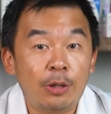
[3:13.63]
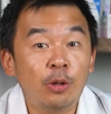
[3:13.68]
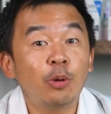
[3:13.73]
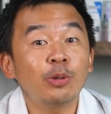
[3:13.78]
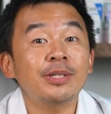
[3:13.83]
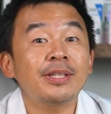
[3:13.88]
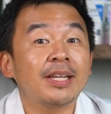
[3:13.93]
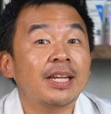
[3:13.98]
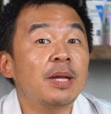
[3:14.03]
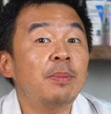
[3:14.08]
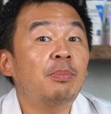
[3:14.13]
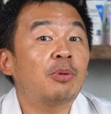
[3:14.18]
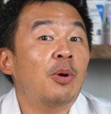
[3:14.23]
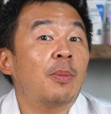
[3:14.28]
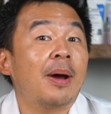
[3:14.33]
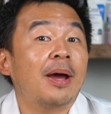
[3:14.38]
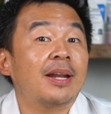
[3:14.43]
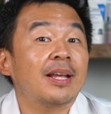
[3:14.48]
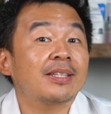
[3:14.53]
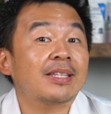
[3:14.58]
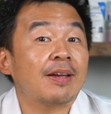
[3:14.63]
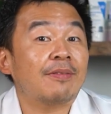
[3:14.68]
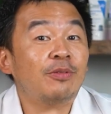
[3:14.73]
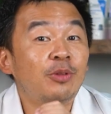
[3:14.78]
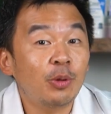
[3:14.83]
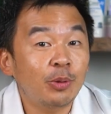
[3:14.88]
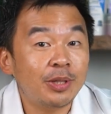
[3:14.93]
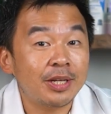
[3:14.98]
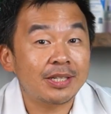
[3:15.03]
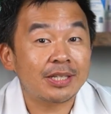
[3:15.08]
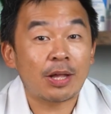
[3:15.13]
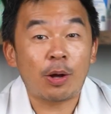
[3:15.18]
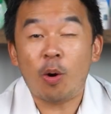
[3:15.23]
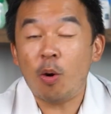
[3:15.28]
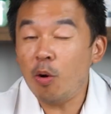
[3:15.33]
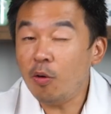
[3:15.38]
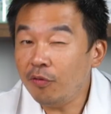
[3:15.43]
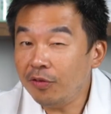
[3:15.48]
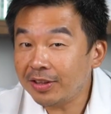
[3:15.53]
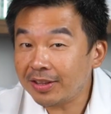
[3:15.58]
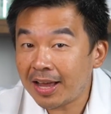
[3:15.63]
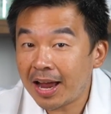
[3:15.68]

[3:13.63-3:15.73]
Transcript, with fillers: And those taking probiotics have noticed that over